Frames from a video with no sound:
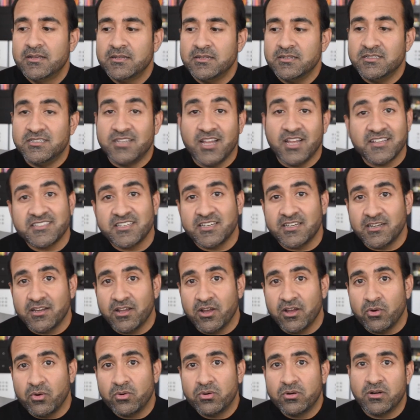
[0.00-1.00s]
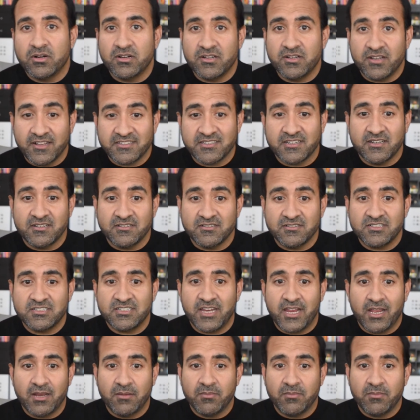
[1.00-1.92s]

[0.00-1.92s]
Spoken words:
doesn't know or doesn't understand?